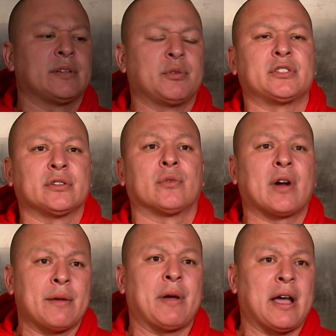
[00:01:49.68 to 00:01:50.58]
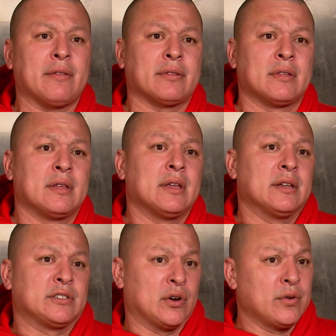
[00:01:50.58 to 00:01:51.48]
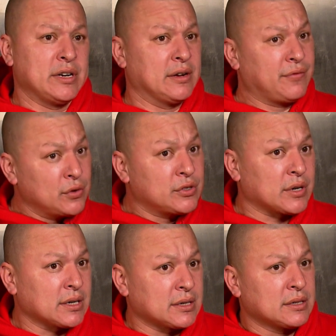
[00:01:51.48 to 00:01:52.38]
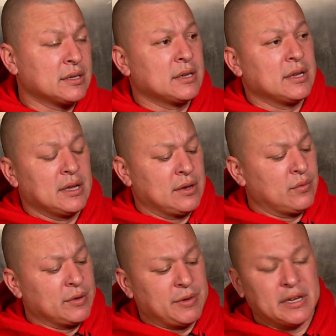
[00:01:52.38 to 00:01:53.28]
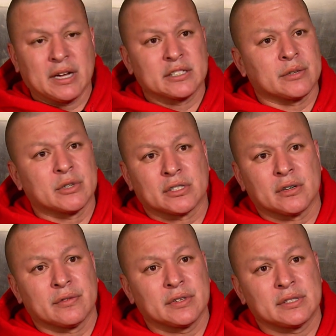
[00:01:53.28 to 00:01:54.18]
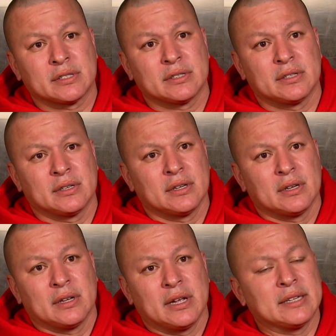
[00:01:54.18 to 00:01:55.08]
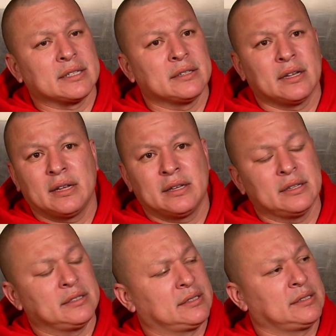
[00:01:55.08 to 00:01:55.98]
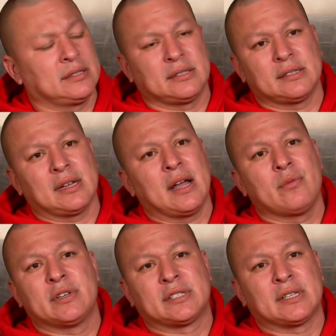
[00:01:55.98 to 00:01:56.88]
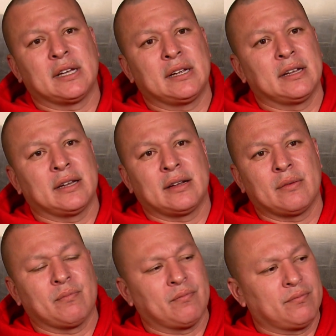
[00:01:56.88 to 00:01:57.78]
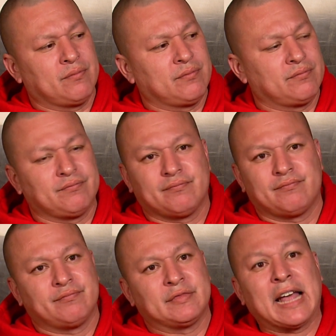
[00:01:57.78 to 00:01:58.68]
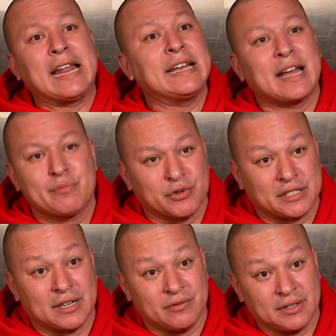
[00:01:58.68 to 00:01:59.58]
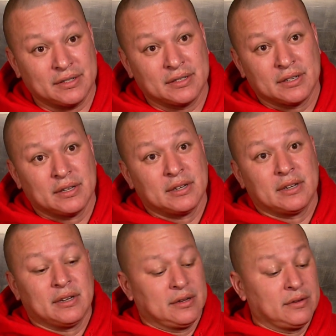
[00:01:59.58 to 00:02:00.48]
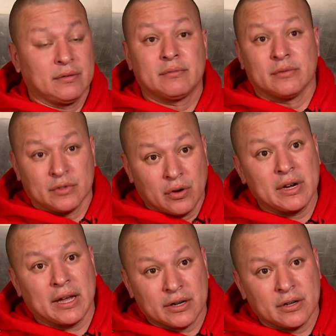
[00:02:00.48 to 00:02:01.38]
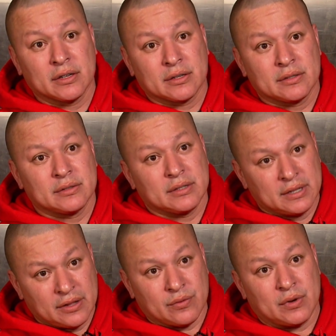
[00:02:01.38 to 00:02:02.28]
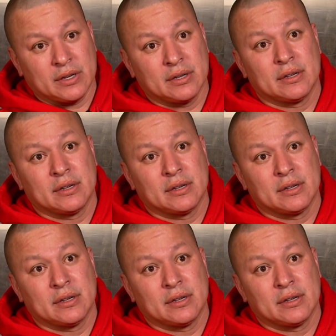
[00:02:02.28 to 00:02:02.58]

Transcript: To put you in the right path to owning a food truck would be customer service is, a, is I would say, 99% of it knowing how to cook, another one.